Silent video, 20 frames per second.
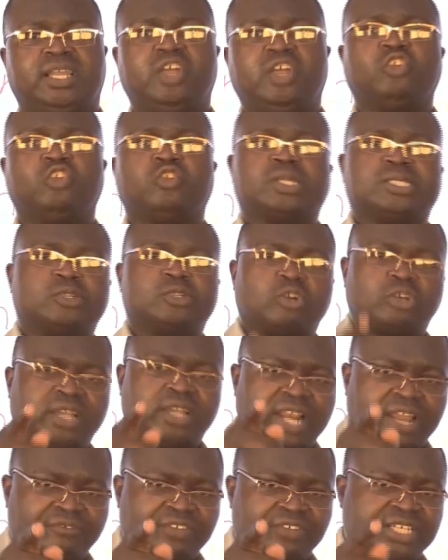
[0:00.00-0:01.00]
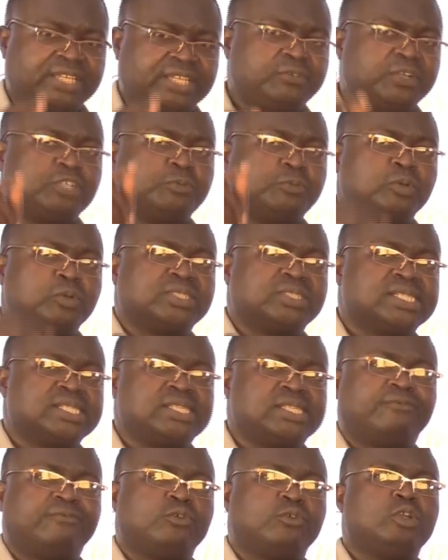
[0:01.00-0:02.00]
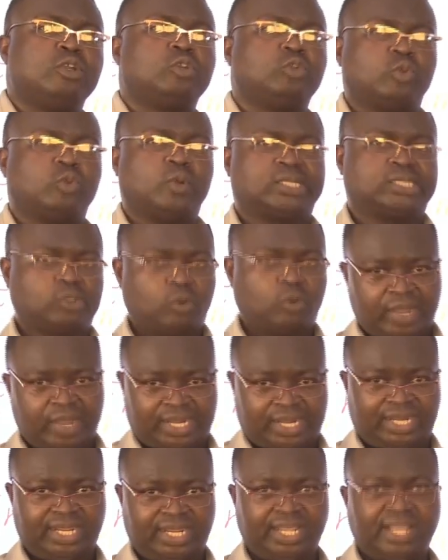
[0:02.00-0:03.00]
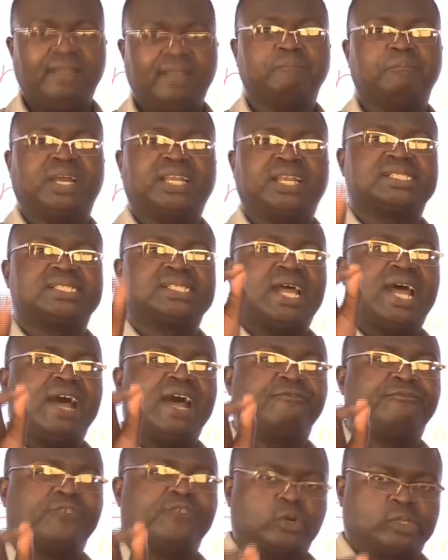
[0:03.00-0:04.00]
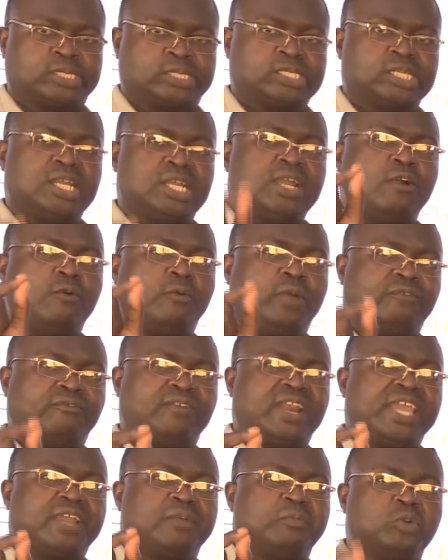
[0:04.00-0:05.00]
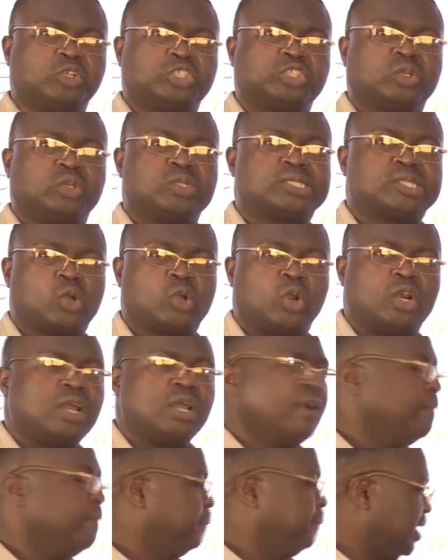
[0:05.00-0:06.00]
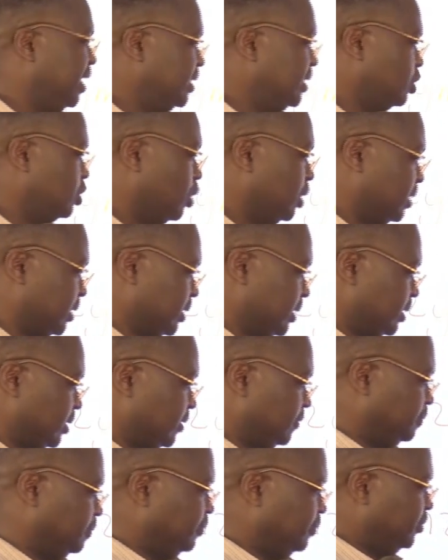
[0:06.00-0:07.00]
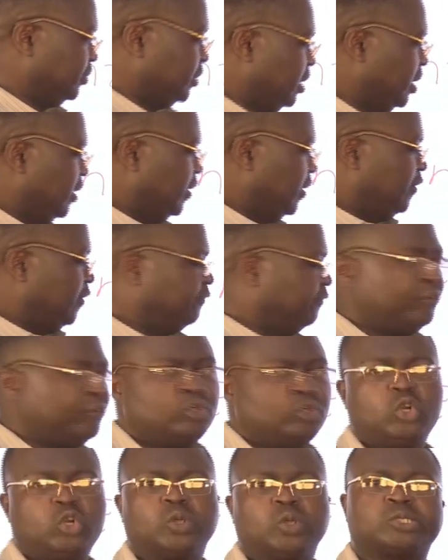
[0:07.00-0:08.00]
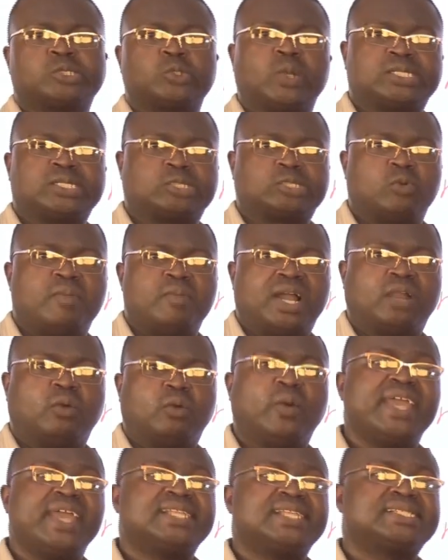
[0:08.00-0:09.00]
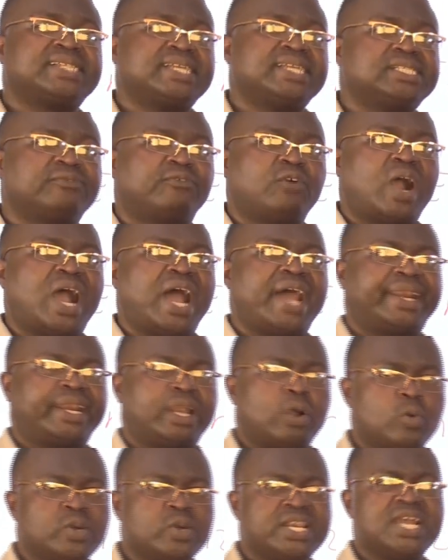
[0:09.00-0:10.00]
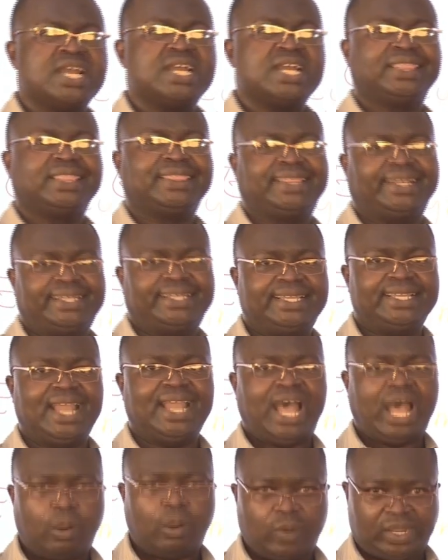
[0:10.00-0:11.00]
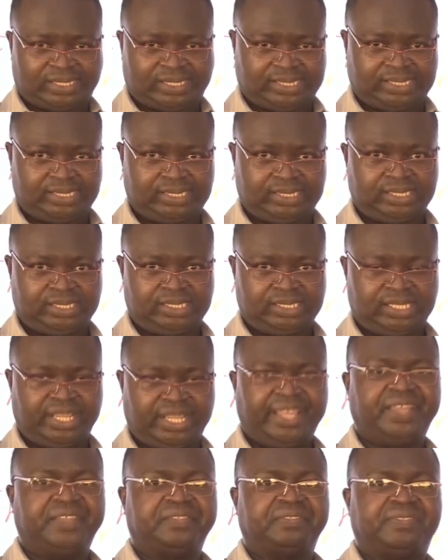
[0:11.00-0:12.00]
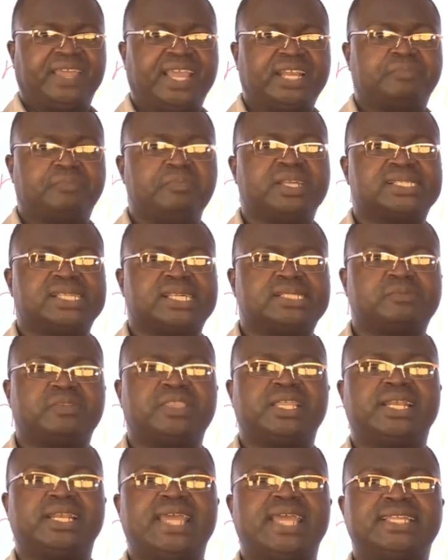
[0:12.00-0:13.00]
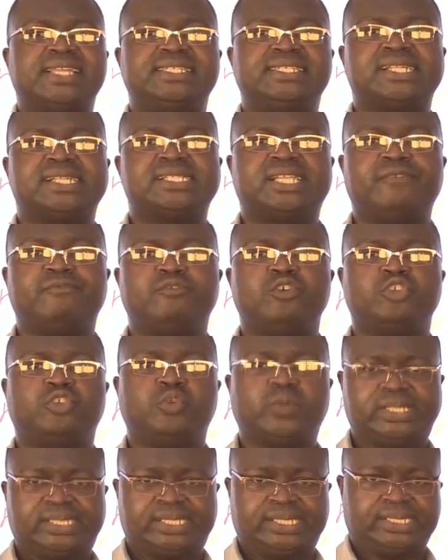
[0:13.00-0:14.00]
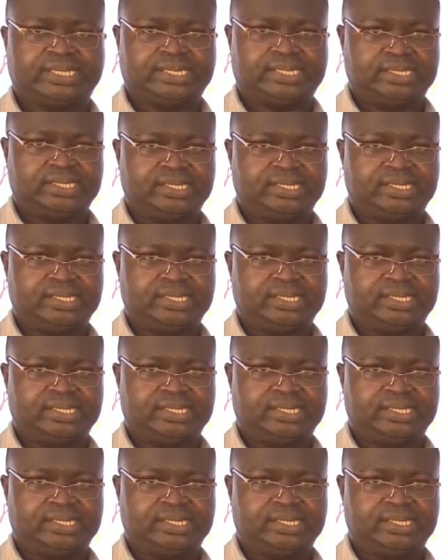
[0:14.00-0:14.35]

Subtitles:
So it's not gravity which pushes the food to your stomach, but it's a force, wave-like motions called peristalsis. Food goes to your stomach where it stays for around 3 hours. That mixes with digestive juices